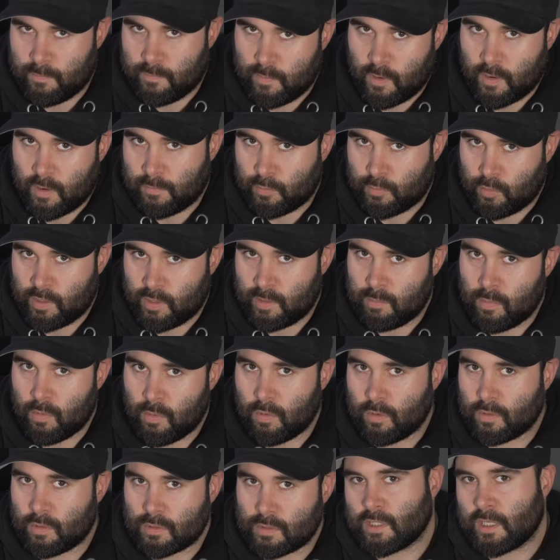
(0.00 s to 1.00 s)

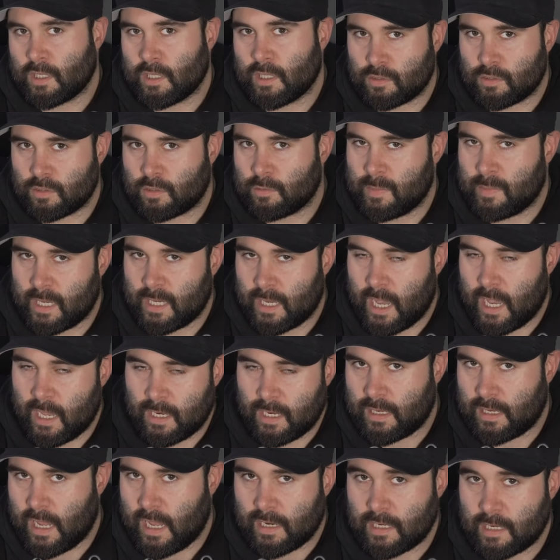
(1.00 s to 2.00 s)
Creedmoor, say that to me again,
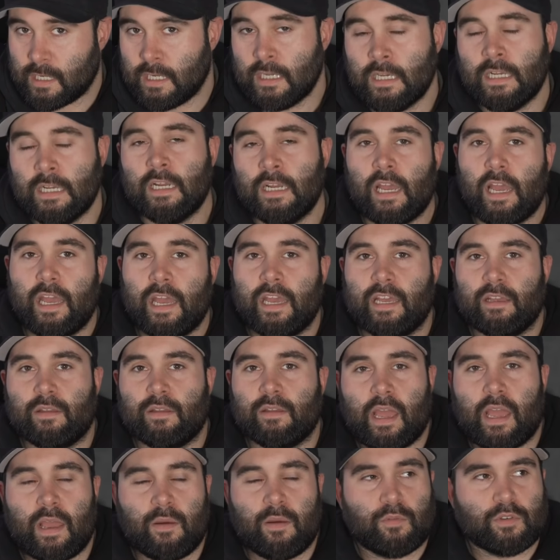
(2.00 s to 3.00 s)
daddy.
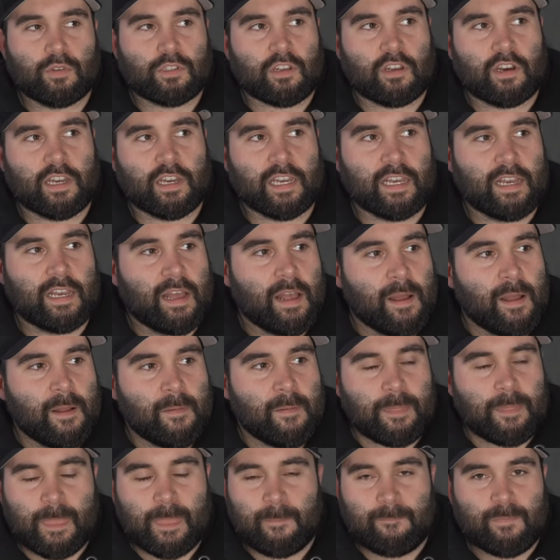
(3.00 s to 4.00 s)
It was like
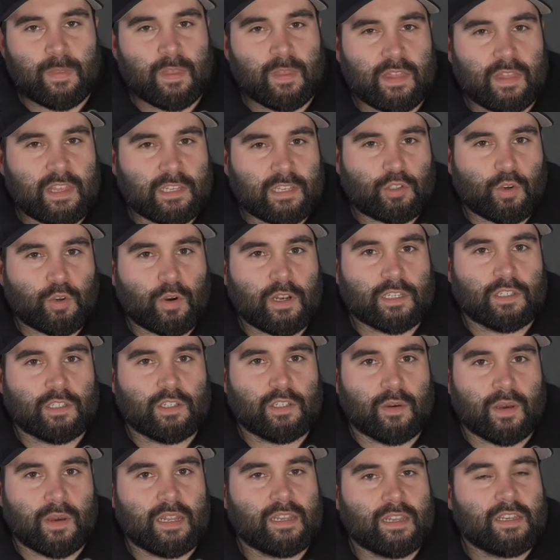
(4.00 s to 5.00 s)
they tried to do
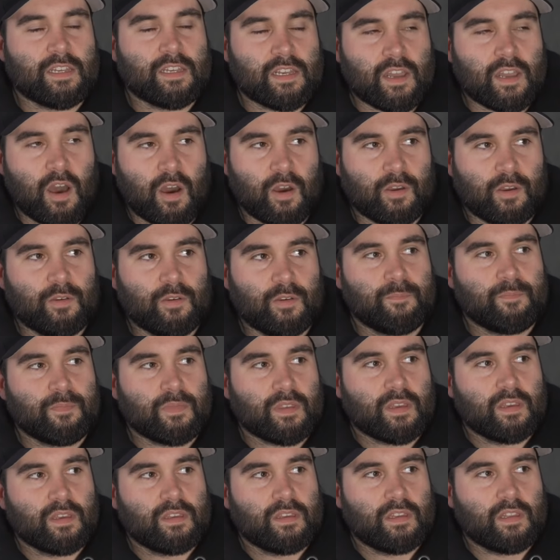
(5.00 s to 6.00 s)
it. No,
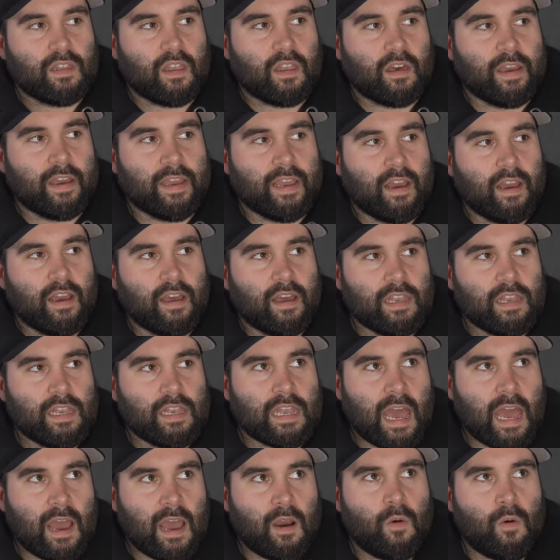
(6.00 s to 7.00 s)
like,
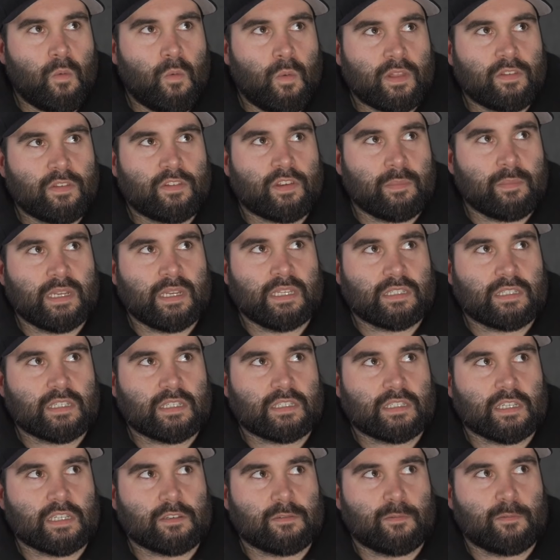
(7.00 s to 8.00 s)
now when somebody
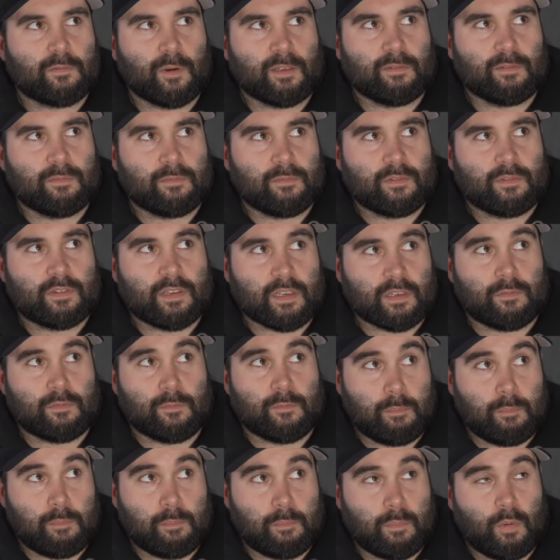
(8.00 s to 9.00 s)
says 6.5
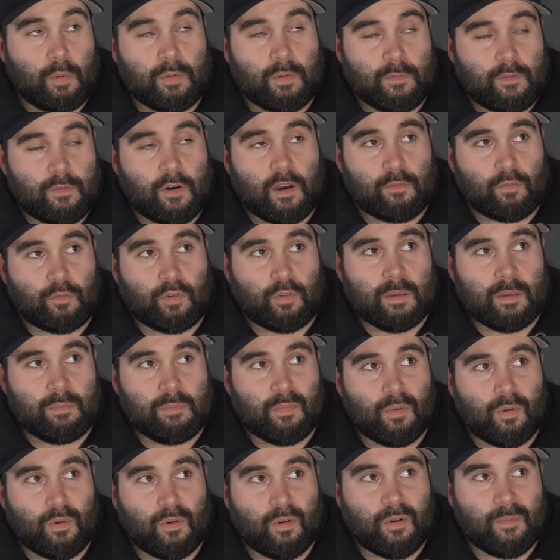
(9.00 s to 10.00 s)

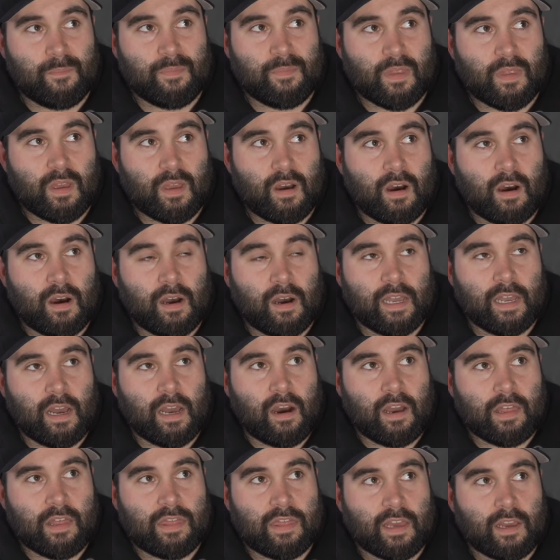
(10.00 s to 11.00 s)
Creedmoor,
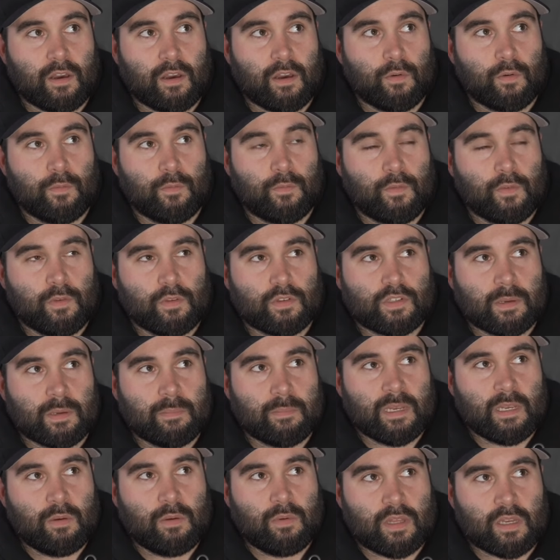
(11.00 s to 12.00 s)
I think of
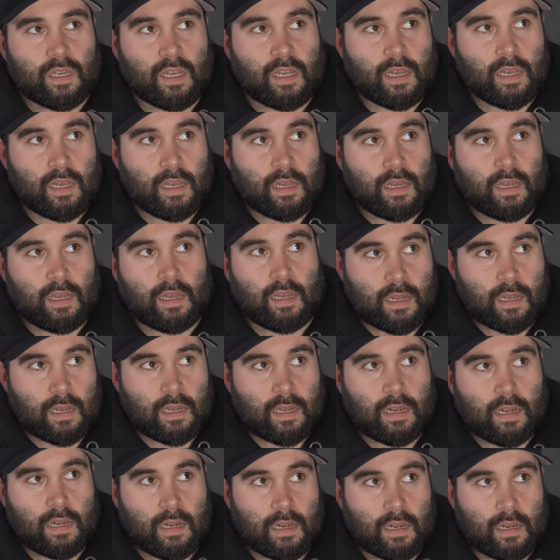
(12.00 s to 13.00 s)
somebody with a
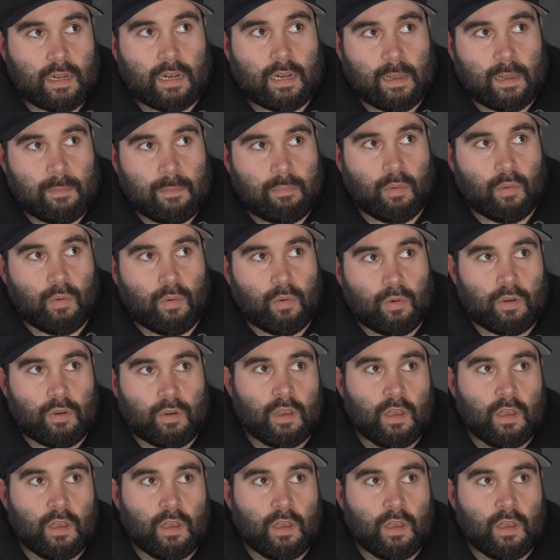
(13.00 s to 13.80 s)
clipboard